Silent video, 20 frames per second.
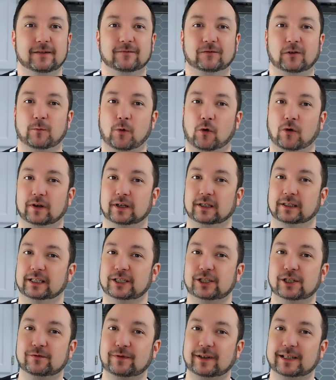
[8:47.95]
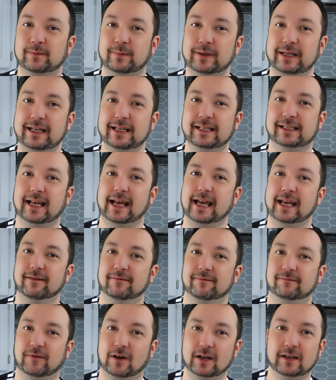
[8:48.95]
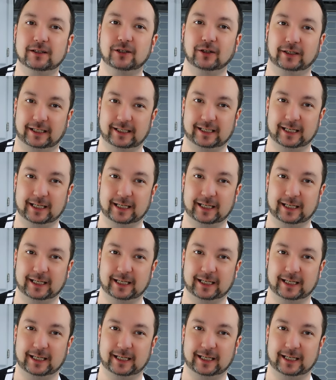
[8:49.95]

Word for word: for more delicious recipes and fun cooking